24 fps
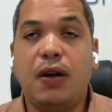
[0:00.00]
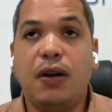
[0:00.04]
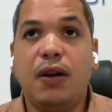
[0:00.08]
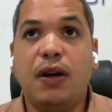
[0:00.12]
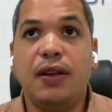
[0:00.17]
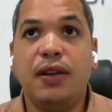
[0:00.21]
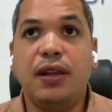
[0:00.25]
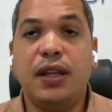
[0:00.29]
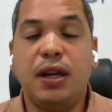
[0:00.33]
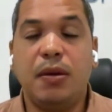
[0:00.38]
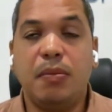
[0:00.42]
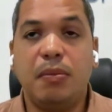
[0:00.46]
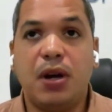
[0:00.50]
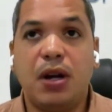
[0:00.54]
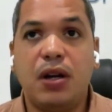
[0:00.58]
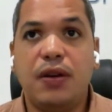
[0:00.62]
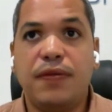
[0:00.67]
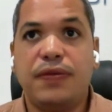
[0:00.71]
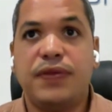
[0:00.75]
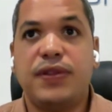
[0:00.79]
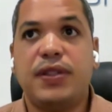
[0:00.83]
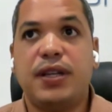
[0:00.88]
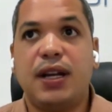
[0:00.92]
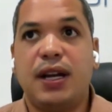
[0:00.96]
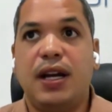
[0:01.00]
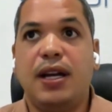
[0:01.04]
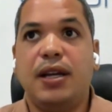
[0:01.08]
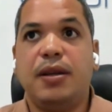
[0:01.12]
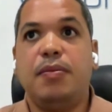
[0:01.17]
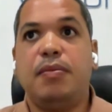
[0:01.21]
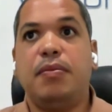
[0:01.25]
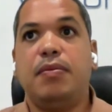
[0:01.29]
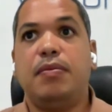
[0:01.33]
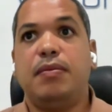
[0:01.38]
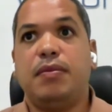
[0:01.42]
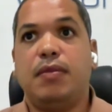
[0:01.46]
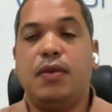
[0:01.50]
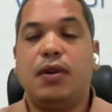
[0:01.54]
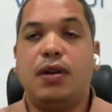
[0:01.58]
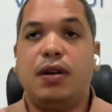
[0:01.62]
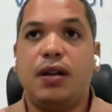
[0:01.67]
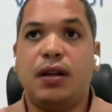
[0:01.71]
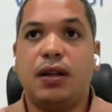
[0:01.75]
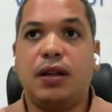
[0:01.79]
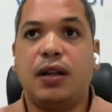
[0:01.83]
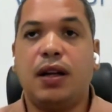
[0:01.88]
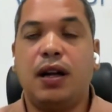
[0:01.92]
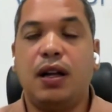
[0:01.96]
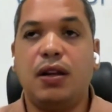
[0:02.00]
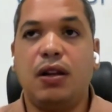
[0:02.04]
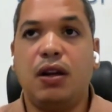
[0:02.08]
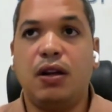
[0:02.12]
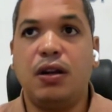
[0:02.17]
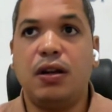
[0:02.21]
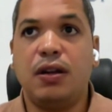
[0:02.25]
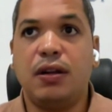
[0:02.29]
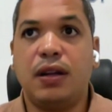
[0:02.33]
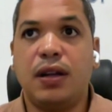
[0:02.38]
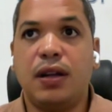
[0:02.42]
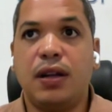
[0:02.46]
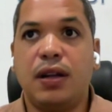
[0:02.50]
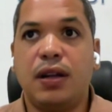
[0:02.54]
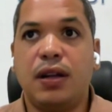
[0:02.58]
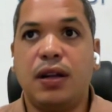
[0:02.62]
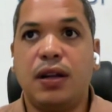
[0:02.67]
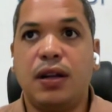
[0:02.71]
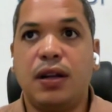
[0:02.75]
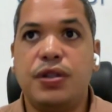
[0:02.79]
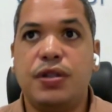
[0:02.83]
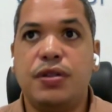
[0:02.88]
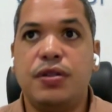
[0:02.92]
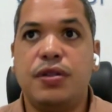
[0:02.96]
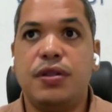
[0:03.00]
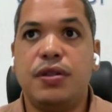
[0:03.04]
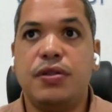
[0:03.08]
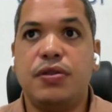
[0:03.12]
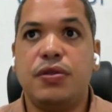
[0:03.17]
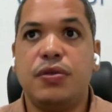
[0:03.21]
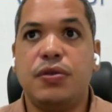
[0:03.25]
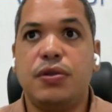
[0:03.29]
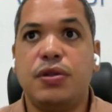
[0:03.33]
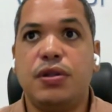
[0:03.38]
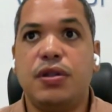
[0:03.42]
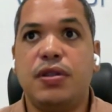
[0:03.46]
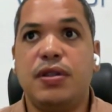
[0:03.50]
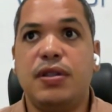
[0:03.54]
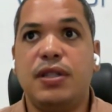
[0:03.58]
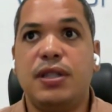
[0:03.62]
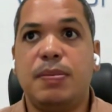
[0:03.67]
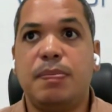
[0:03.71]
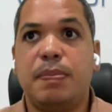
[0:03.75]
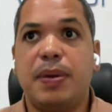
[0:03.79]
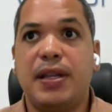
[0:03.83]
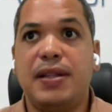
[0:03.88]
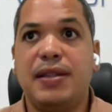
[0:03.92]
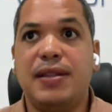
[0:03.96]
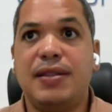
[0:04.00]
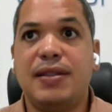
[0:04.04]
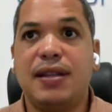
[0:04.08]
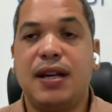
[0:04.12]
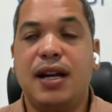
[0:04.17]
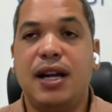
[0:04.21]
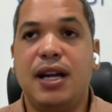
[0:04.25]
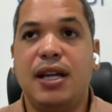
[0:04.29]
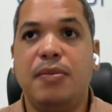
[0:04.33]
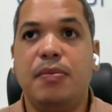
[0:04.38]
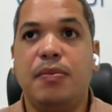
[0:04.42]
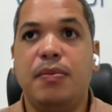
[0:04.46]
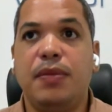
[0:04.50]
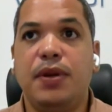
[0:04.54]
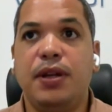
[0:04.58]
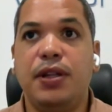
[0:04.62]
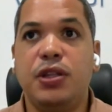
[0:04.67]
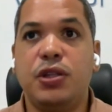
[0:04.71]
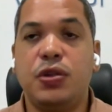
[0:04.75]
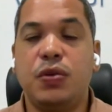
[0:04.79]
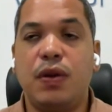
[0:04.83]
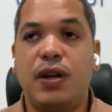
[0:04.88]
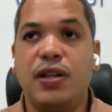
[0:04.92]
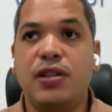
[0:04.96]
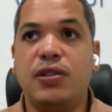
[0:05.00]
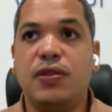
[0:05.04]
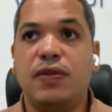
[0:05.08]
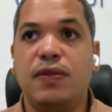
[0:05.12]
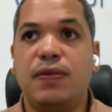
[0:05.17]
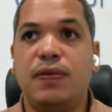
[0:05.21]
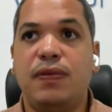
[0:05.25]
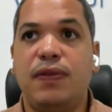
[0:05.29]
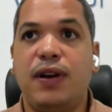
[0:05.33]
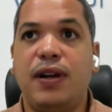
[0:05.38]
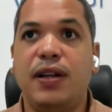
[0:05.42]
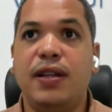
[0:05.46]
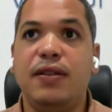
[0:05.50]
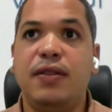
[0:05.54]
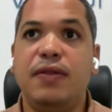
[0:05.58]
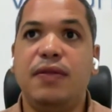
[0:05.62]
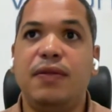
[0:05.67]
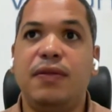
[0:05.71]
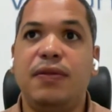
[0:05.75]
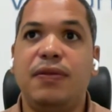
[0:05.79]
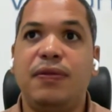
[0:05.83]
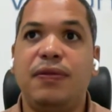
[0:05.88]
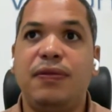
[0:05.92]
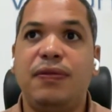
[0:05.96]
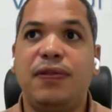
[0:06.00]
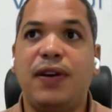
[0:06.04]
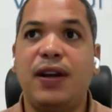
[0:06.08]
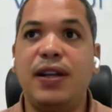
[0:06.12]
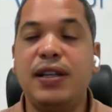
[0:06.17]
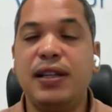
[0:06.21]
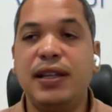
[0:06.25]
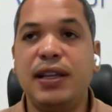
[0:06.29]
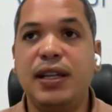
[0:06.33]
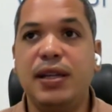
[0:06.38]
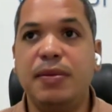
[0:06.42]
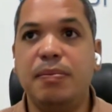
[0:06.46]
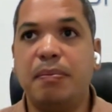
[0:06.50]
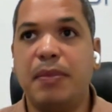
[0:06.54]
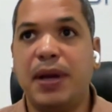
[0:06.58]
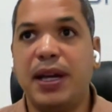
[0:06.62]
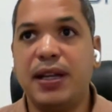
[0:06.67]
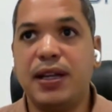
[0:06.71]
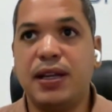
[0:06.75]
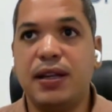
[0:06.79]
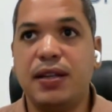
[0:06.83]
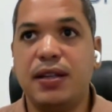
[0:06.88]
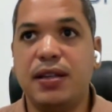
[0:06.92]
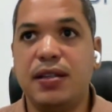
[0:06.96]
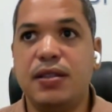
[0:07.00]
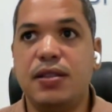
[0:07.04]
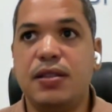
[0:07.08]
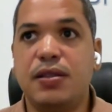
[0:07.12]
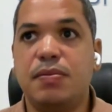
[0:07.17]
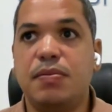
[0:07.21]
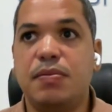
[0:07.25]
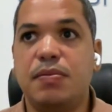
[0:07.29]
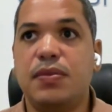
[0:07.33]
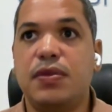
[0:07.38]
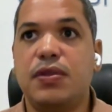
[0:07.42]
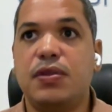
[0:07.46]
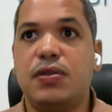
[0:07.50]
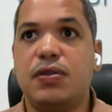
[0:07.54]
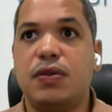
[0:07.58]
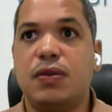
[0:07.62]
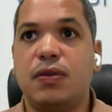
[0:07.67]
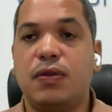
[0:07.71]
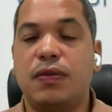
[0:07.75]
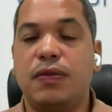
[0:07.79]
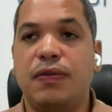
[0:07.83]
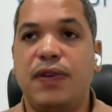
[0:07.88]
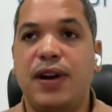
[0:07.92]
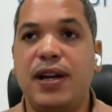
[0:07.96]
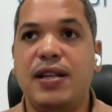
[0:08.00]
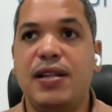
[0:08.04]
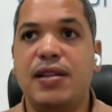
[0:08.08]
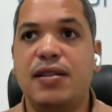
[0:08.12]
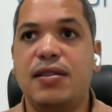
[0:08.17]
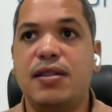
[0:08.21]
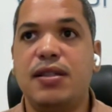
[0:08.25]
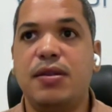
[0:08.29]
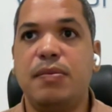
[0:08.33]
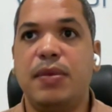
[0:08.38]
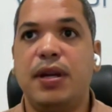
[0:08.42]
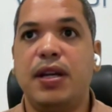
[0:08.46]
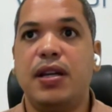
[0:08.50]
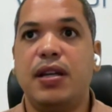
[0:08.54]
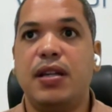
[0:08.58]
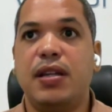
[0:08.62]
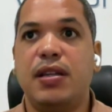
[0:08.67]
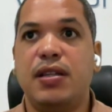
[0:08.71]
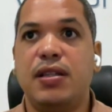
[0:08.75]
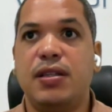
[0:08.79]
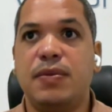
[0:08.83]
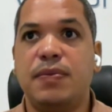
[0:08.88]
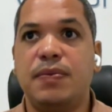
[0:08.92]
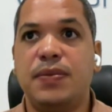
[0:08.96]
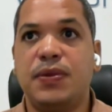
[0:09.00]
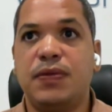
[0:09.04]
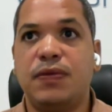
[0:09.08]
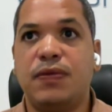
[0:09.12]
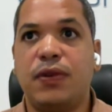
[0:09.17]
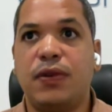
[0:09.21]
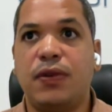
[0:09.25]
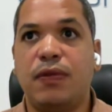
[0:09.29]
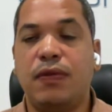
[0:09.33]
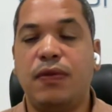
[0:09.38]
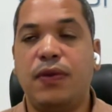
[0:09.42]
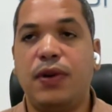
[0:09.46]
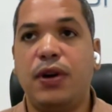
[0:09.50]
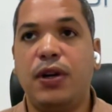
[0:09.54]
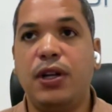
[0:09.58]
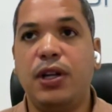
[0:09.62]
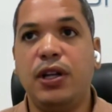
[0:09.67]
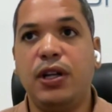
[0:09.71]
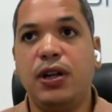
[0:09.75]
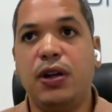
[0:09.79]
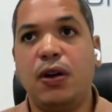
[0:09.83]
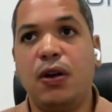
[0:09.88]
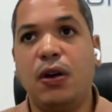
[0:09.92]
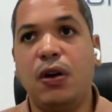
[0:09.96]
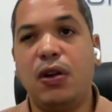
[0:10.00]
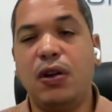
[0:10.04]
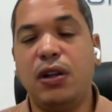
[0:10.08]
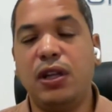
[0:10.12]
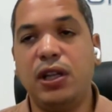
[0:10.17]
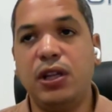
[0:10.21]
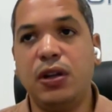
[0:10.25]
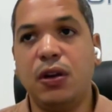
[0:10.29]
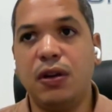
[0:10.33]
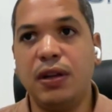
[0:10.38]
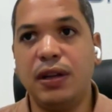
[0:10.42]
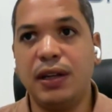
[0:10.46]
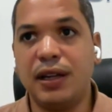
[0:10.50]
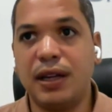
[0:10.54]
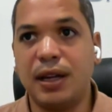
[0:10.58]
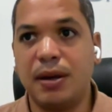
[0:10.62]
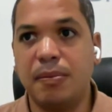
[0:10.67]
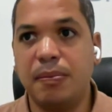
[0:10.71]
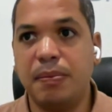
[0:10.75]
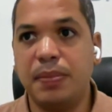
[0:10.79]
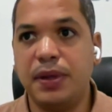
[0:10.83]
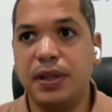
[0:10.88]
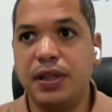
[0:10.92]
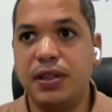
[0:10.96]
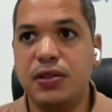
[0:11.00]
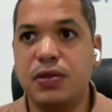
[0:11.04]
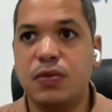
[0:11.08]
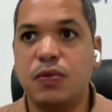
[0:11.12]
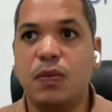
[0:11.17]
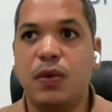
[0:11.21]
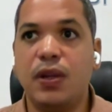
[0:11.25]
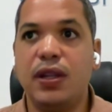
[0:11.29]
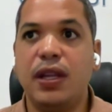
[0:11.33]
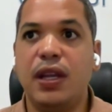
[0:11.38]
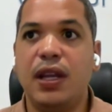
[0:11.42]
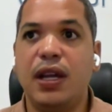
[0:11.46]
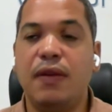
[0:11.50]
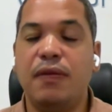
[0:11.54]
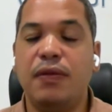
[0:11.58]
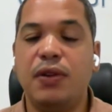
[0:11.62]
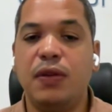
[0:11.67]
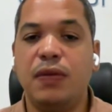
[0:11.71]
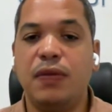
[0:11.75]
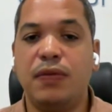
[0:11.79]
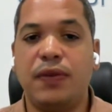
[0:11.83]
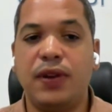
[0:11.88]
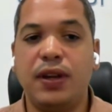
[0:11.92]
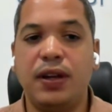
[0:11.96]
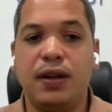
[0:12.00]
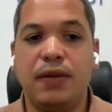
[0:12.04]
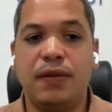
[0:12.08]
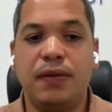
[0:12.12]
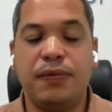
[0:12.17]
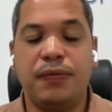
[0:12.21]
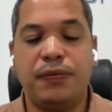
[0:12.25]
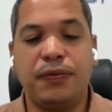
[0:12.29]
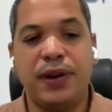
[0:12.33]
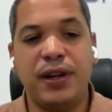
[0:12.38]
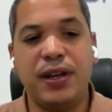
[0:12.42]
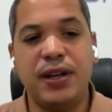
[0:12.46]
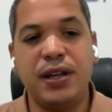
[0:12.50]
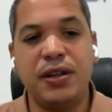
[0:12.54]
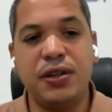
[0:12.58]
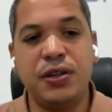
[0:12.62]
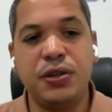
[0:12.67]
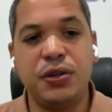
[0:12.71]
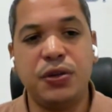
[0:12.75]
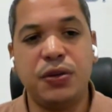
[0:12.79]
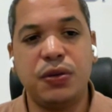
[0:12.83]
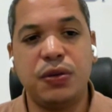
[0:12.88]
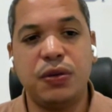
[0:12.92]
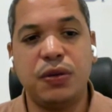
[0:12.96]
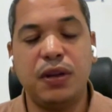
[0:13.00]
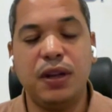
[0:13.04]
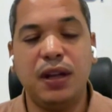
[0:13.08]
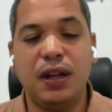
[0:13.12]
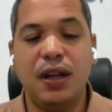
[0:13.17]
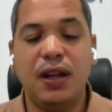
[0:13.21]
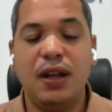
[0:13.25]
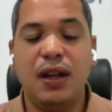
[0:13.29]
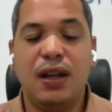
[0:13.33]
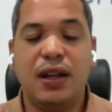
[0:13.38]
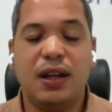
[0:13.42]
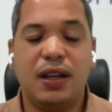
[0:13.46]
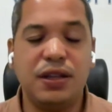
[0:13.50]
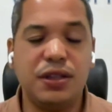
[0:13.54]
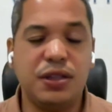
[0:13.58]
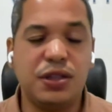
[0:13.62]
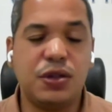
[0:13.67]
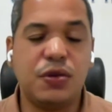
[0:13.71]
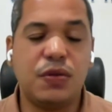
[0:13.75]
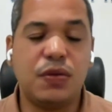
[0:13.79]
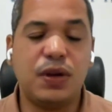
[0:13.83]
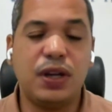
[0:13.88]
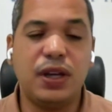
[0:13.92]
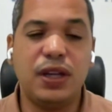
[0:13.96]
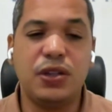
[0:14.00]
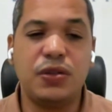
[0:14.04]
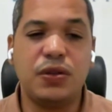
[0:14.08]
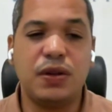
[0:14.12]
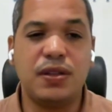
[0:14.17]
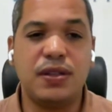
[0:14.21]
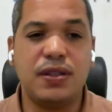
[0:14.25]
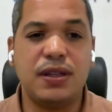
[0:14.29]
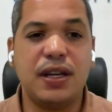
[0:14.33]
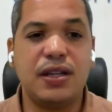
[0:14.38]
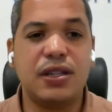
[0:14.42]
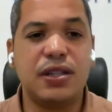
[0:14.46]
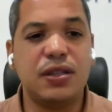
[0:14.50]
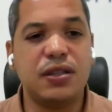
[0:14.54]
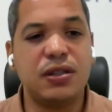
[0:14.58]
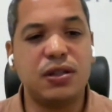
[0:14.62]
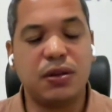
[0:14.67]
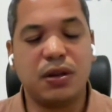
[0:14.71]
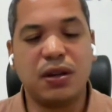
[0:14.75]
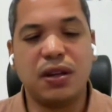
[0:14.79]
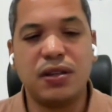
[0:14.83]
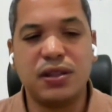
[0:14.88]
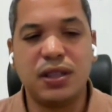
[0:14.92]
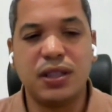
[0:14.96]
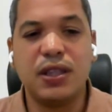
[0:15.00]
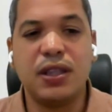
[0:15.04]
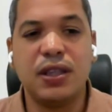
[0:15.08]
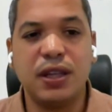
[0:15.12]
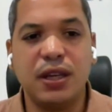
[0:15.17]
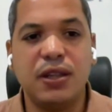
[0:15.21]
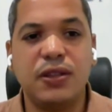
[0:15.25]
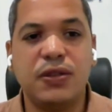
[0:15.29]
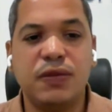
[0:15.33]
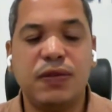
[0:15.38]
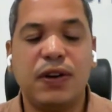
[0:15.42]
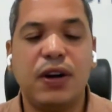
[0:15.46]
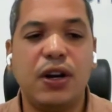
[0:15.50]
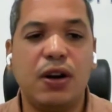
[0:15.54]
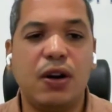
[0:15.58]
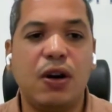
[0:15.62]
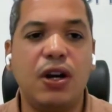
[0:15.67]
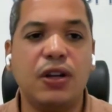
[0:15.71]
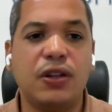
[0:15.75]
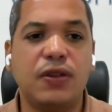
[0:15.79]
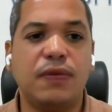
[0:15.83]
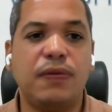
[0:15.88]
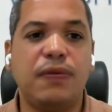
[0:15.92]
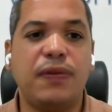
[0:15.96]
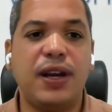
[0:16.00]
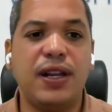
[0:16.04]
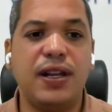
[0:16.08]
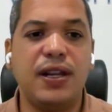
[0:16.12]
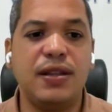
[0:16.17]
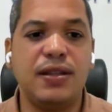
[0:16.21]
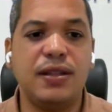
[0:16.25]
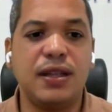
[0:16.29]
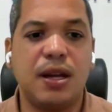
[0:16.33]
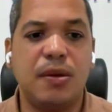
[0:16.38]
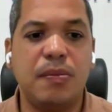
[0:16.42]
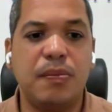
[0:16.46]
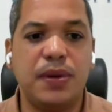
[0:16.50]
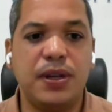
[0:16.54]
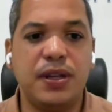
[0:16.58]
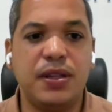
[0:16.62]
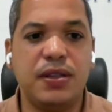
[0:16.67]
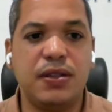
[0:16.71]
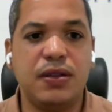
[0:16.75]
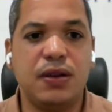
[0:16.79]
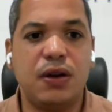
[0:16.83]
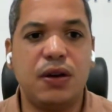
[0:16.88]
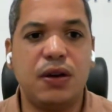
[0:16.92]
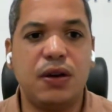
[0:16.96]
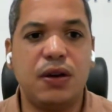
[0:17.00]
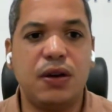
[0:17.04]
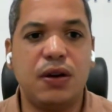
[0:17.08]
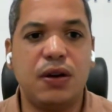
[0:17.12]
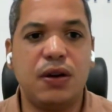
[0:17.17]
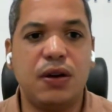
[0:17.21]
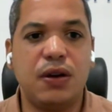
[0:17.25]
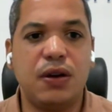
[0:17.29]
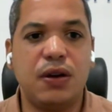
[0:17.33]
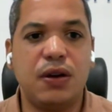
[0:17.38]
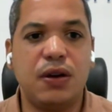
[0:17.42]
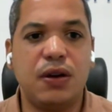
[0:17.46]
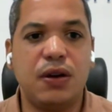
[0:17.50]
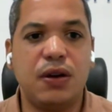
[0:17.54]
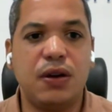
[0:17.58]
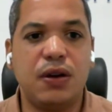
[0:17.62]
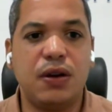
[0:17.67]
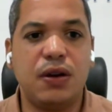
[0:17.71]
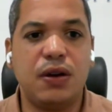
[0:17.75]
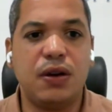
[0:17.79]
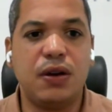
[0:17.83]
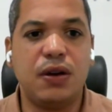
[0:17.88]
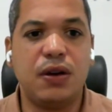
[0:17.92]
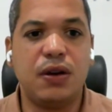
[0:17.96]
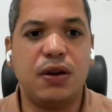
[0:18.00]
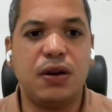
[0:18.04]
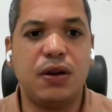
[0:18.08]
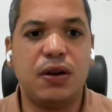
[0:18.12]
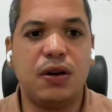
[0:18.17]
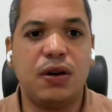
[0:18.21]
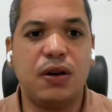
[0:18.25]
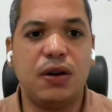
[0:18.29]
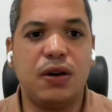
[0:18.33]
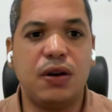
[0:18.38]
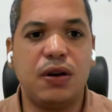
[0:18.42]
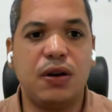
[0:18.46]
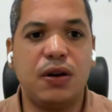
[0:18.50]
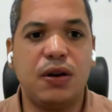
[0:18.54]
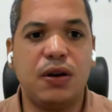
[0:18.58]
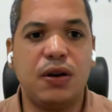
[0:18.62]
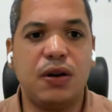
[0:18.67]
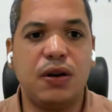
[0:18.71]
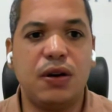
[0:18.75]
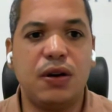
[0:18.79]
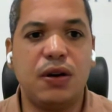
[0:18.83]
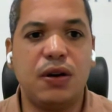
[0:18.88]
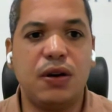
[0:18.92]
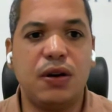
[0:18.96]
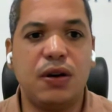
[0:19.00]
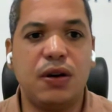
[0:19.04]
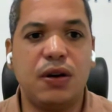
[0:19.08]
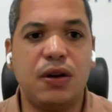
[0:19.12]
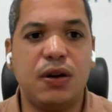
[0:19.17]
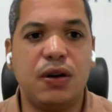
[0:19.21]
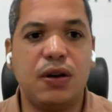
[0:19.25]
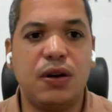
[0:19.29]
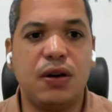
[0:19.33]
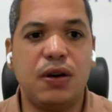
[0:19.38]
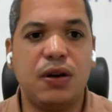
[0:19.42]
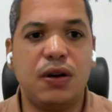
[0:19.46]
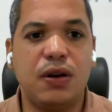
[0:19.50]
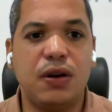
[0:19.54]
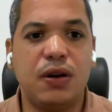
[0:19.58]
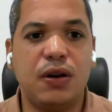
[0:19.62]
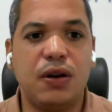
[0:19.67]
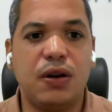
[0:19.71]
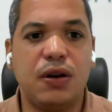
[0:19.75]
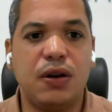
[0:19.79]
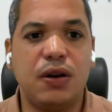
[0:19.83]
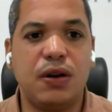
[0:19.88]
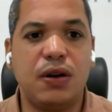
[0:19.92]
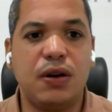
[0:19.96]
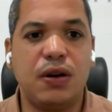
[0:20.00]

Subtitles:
the amount of time a lot of countries, institutions spend time in trying to find funding mechanisms or financing mechanisms for very early on companies when they have no financial history, transactions, because it is very hard to finance companies early on. Obviously, you have VCs, you have